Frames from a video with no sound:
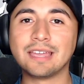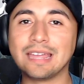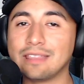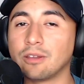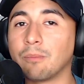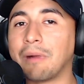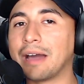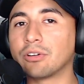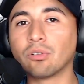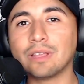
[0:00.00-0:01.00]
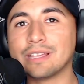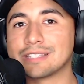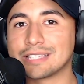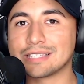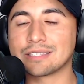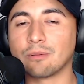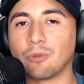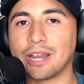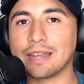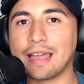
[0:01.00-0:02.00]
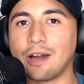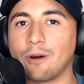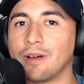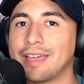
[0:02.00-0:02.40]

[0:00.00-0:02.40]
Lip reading: in their minor league system right now,